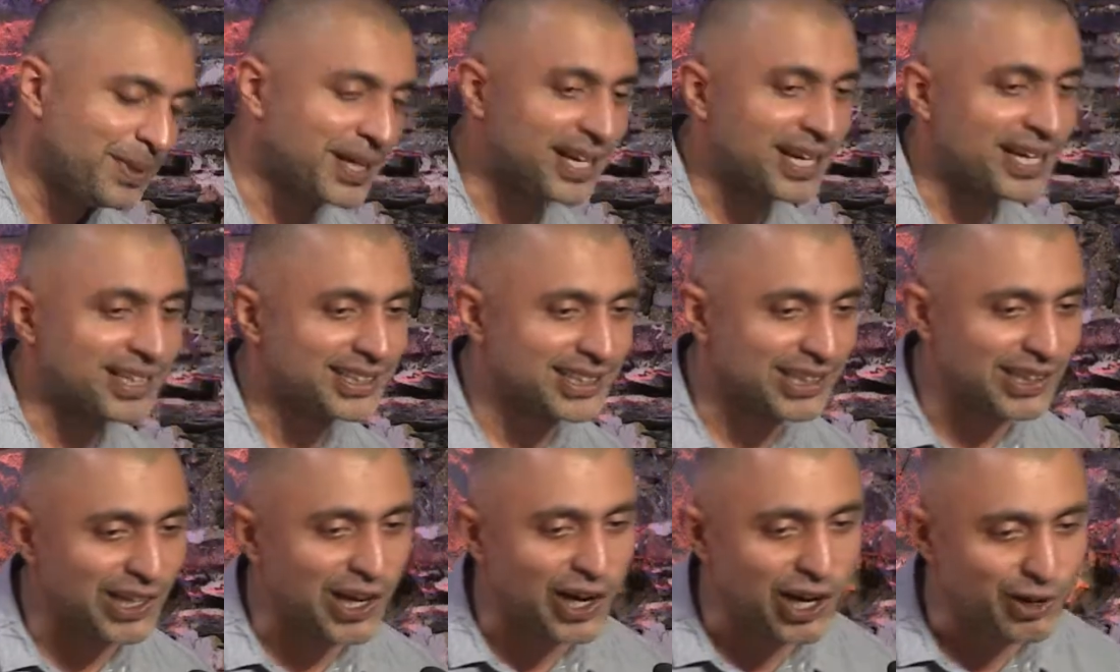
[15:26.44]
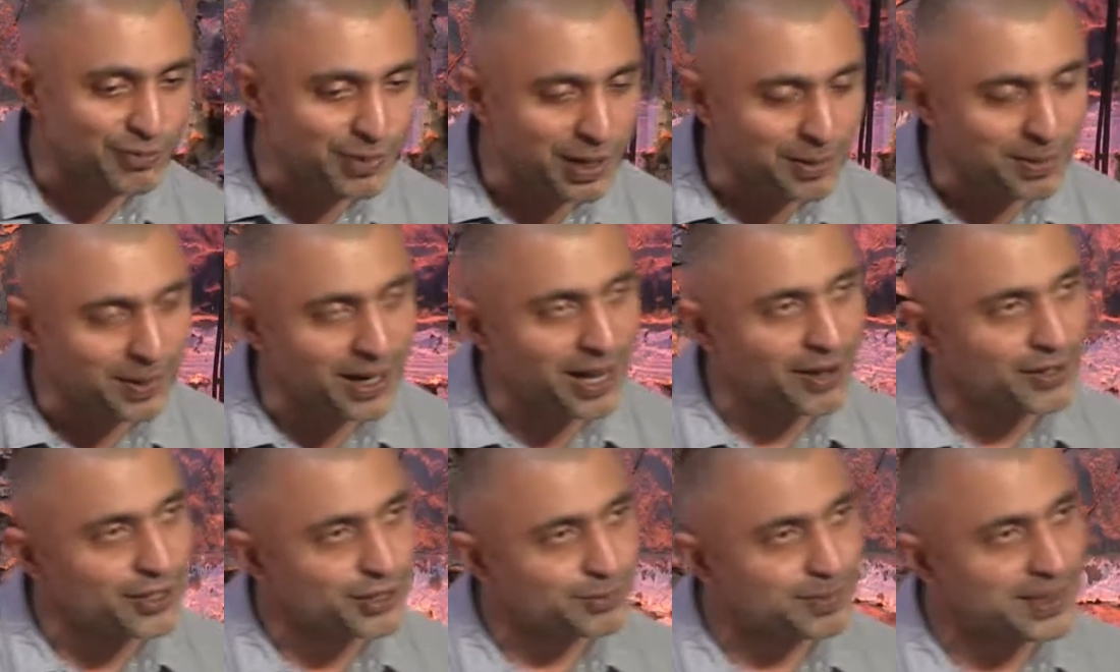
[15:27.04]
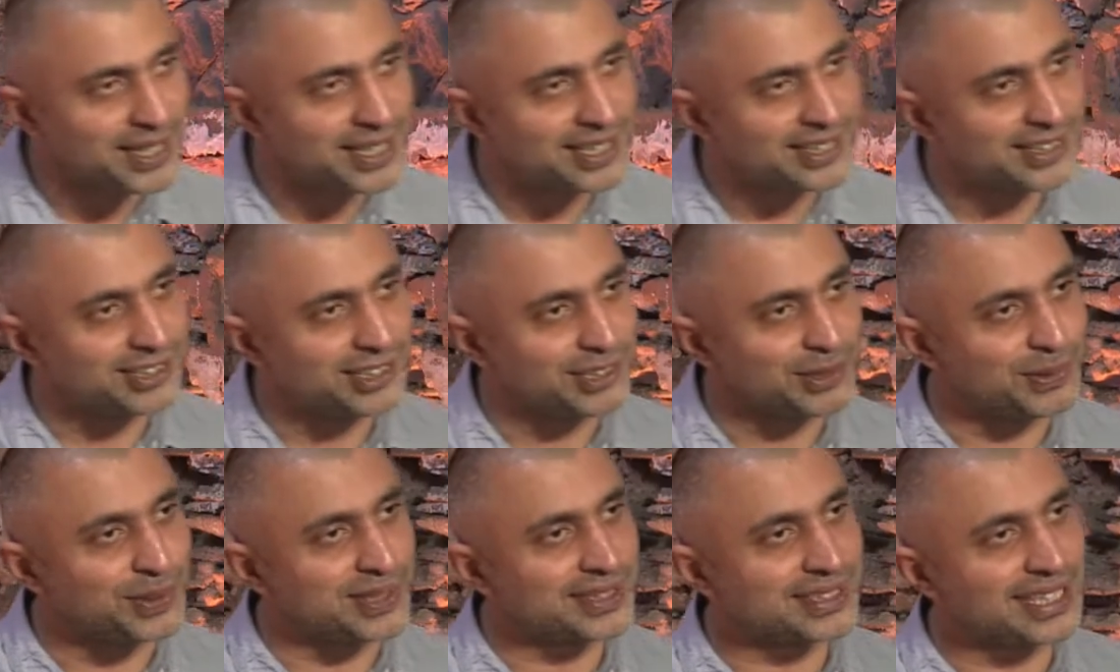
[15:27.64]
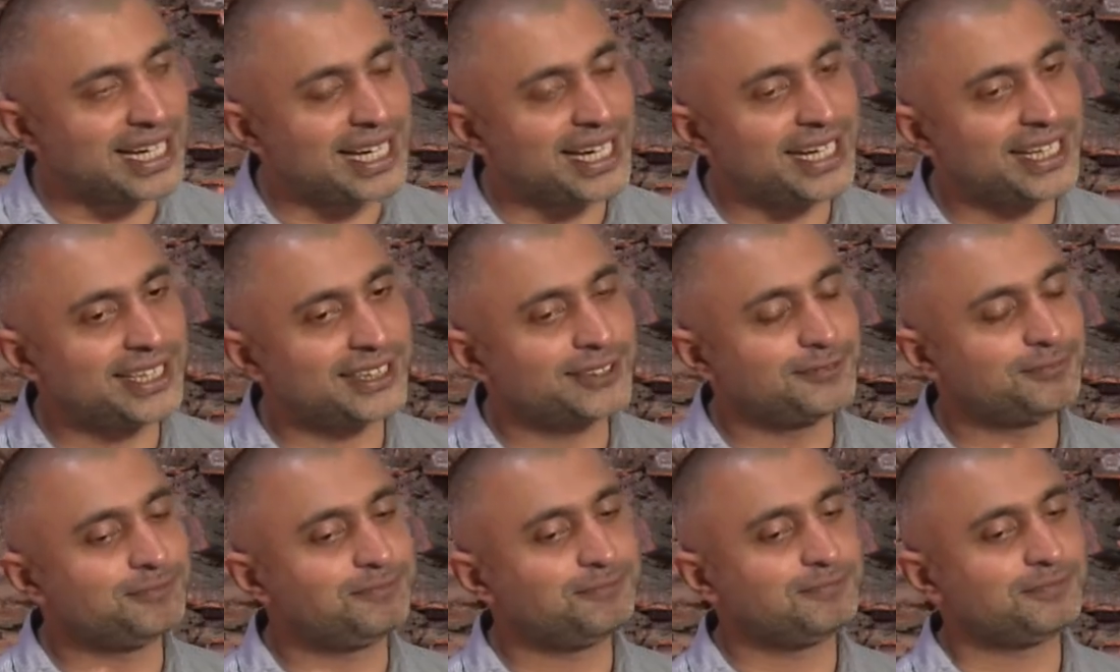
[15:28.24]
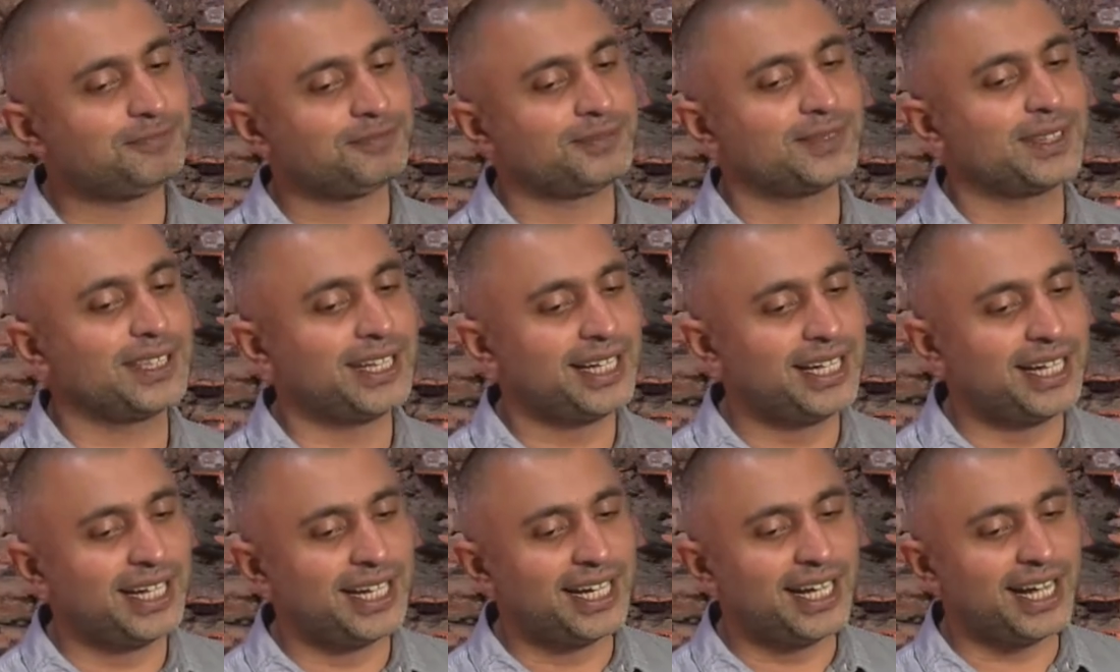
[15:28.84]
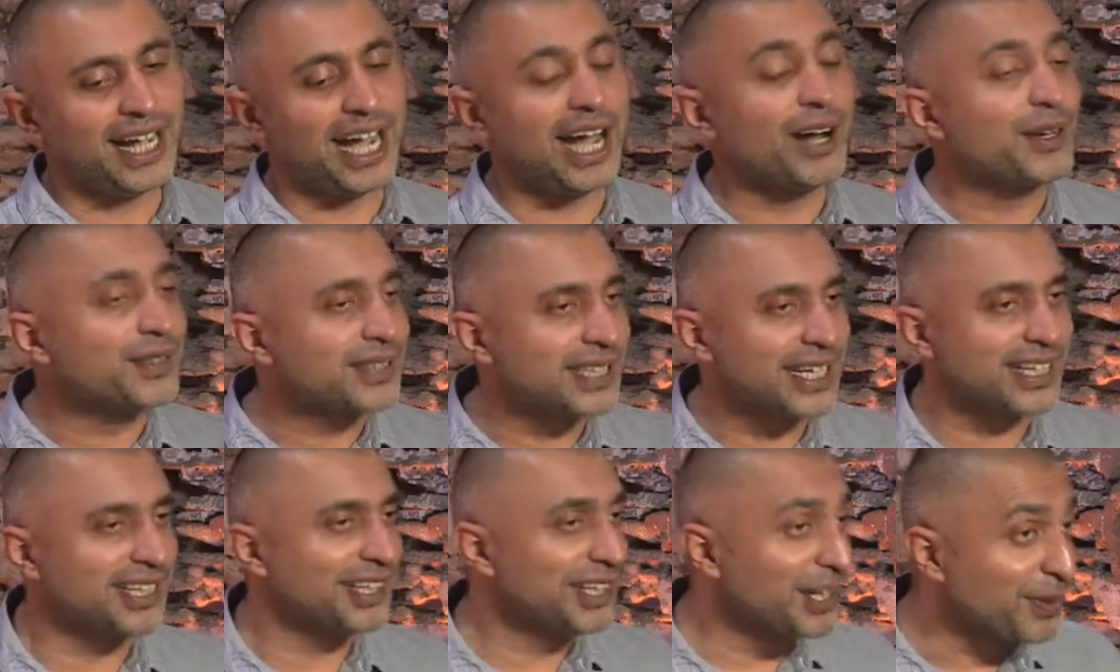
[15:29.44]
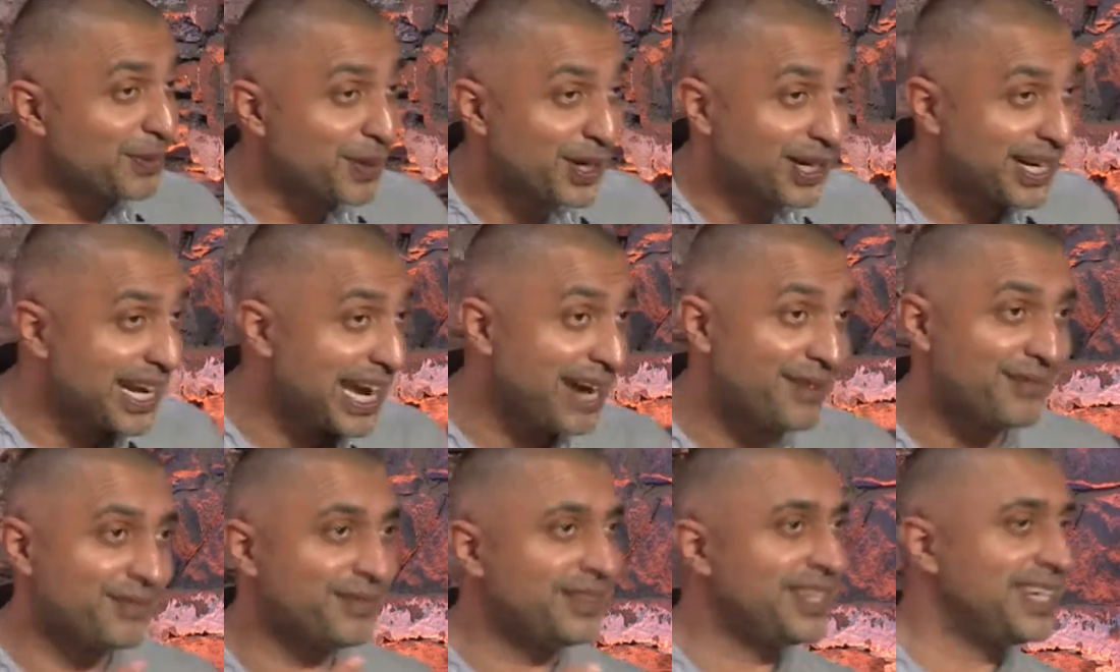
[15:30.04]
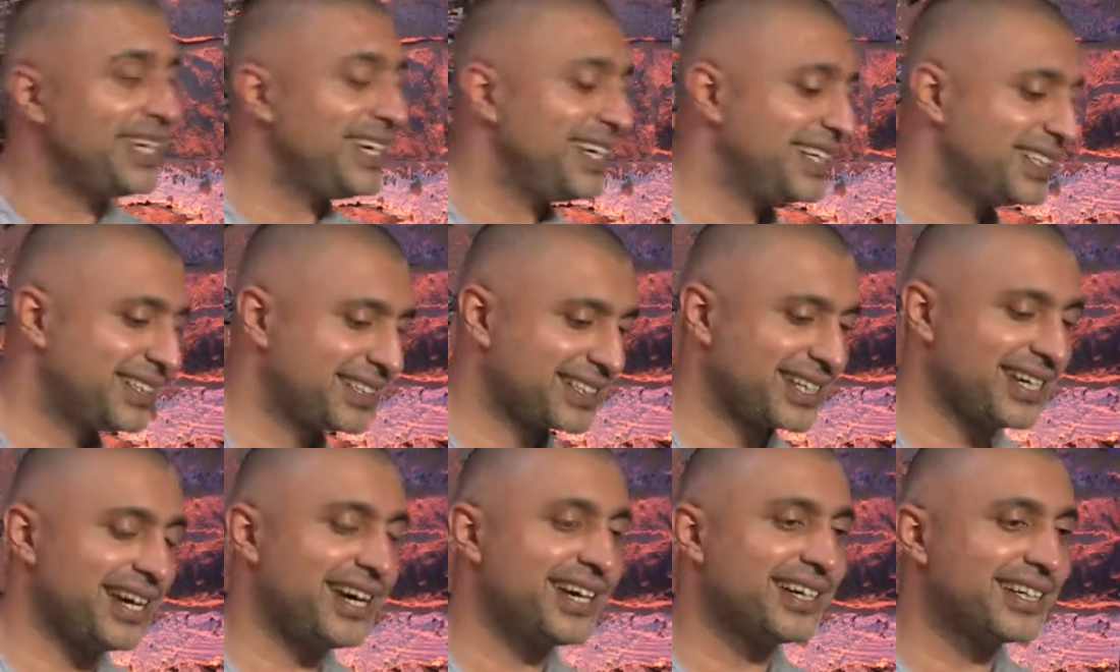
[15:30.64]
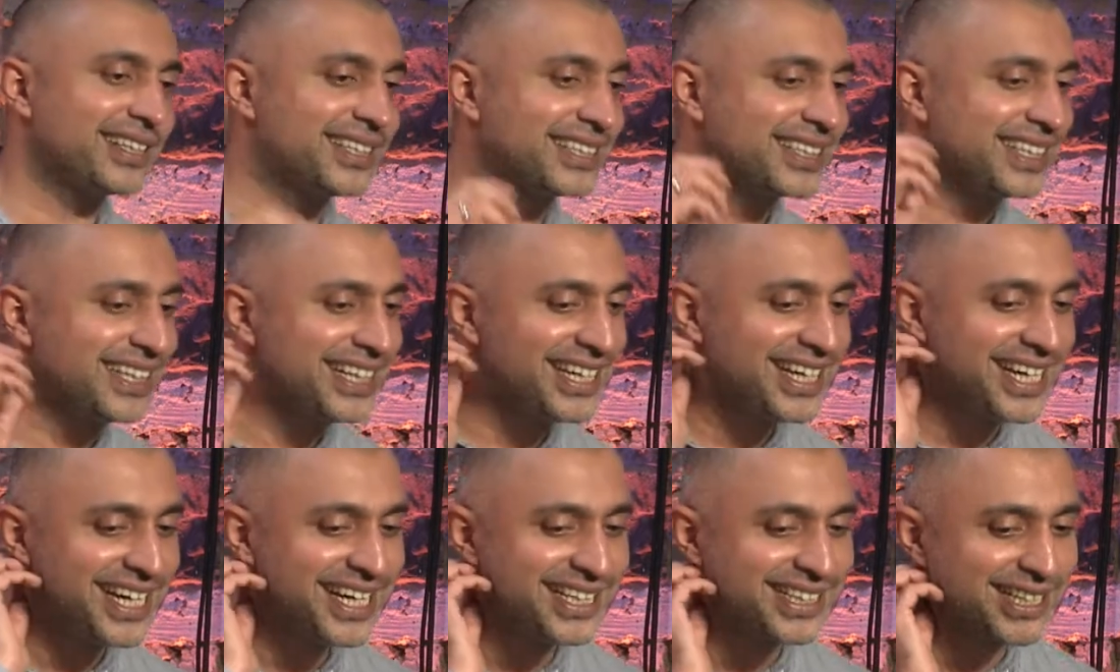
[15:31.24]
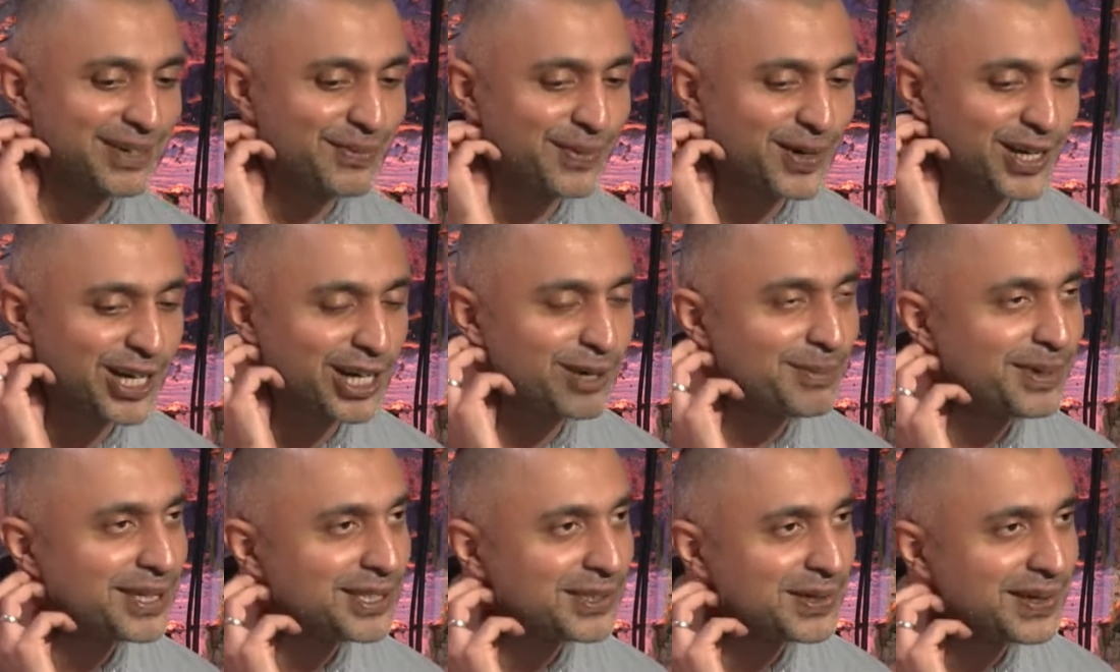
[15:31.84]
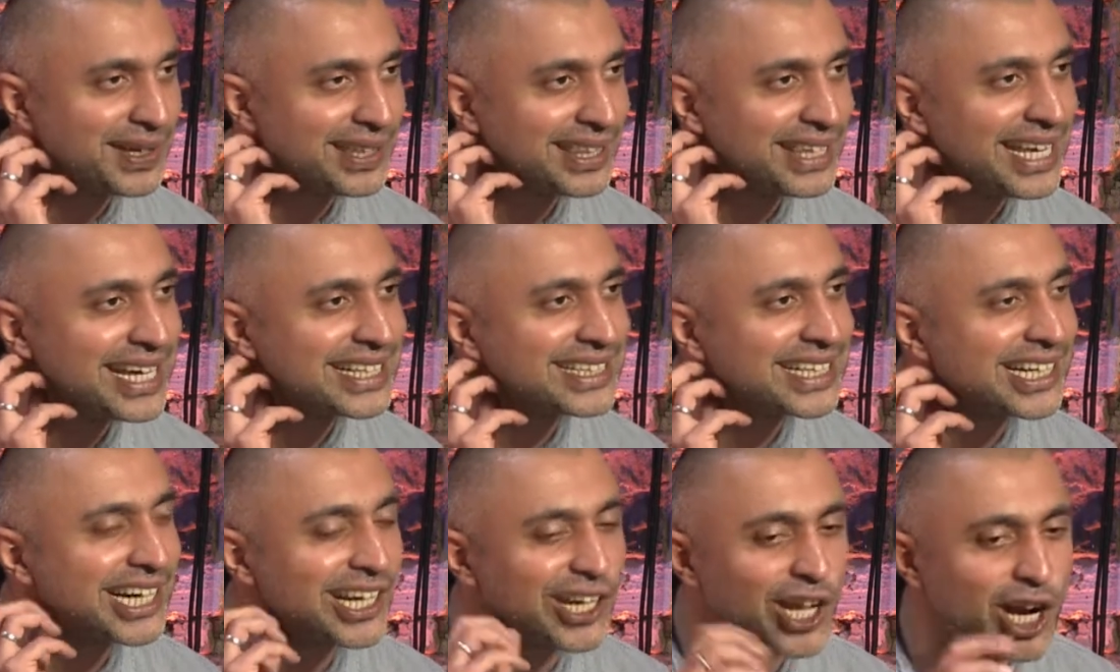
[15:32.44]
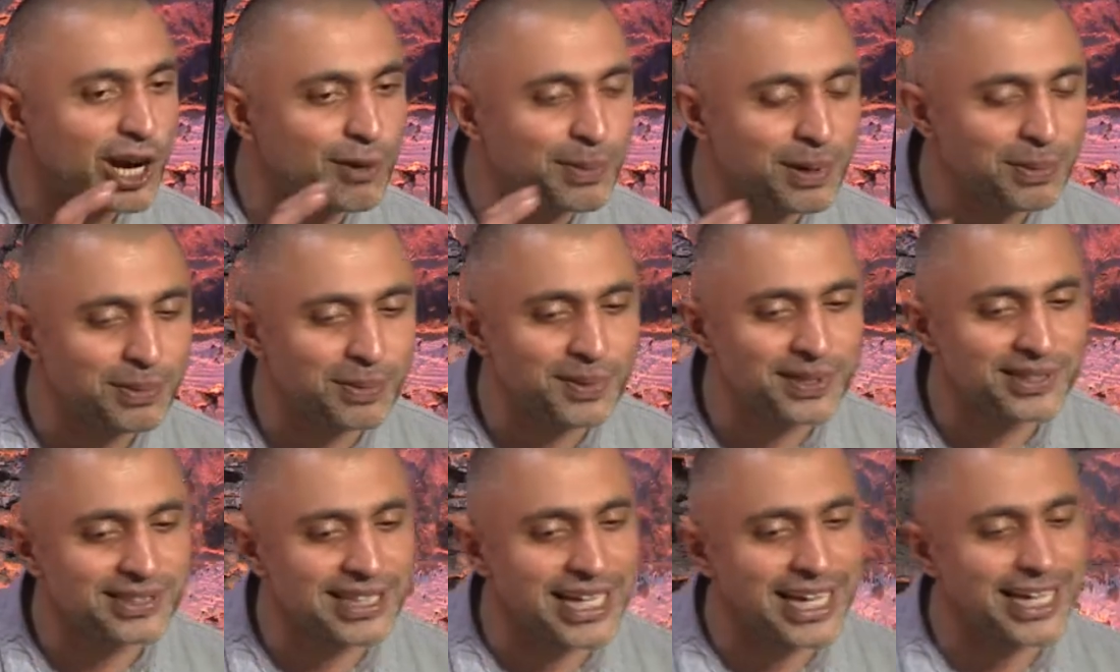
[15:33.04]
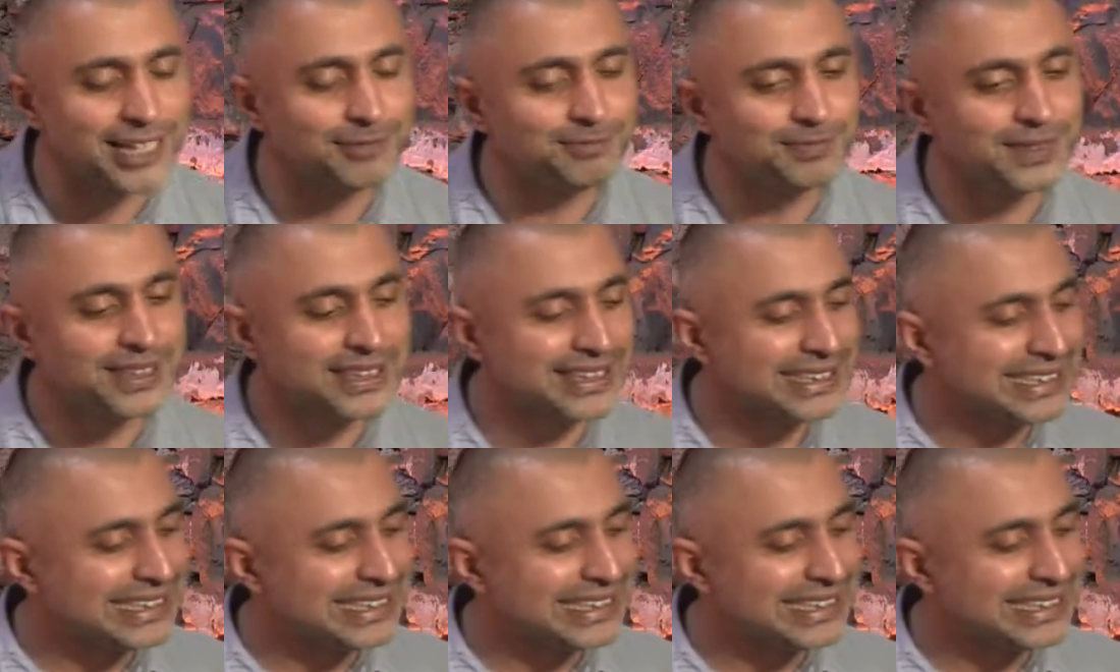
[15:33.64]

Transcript: because a lot of people I was speaking to were saying, I would say, you know, we're going to have these kind of teas and we're going to be doing this. And a lot of people were saying,